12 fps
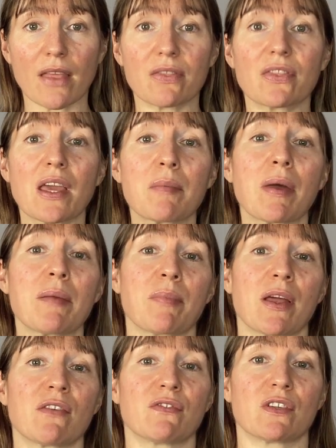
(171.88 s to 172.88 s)
they might
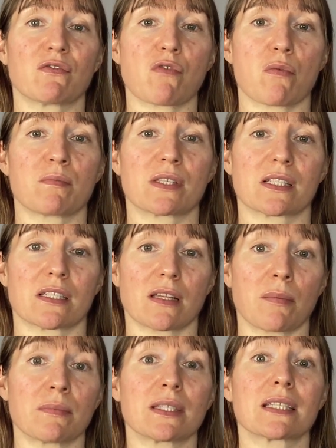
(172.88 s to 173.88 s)
benefit from
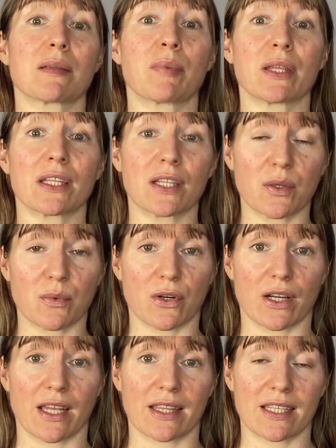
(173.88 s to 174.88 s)
some stability
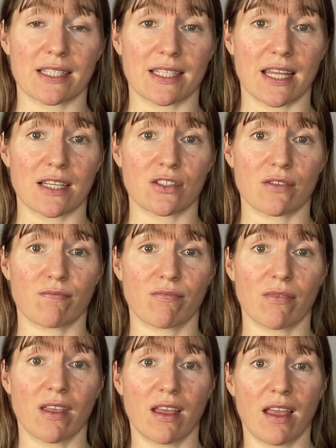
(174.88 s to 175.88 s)
work at this stage.
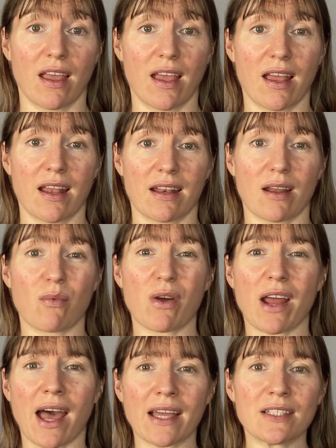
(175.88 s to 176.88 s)
Now, what
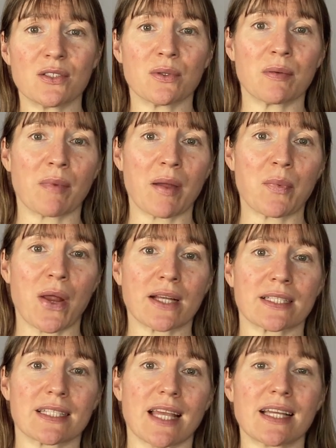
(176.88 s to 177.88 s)
I do in my
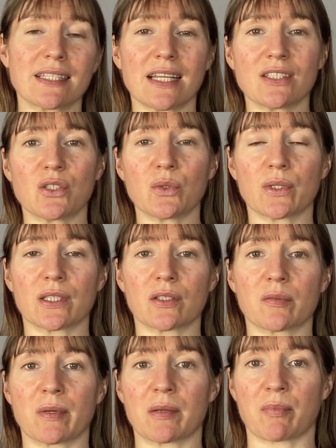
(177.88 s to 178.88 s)
practice, I tend to do a
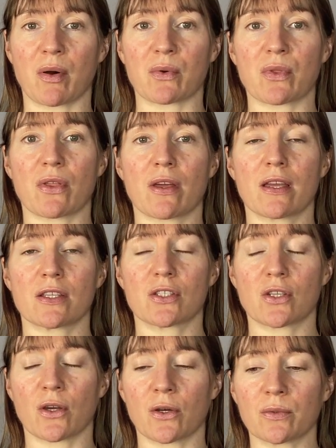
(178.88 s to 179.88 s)
little bit of both.
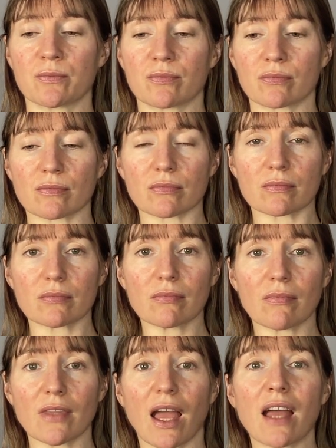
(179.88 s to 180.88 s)
So
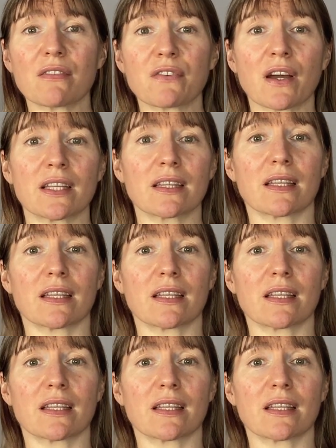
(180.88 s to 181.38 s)
I find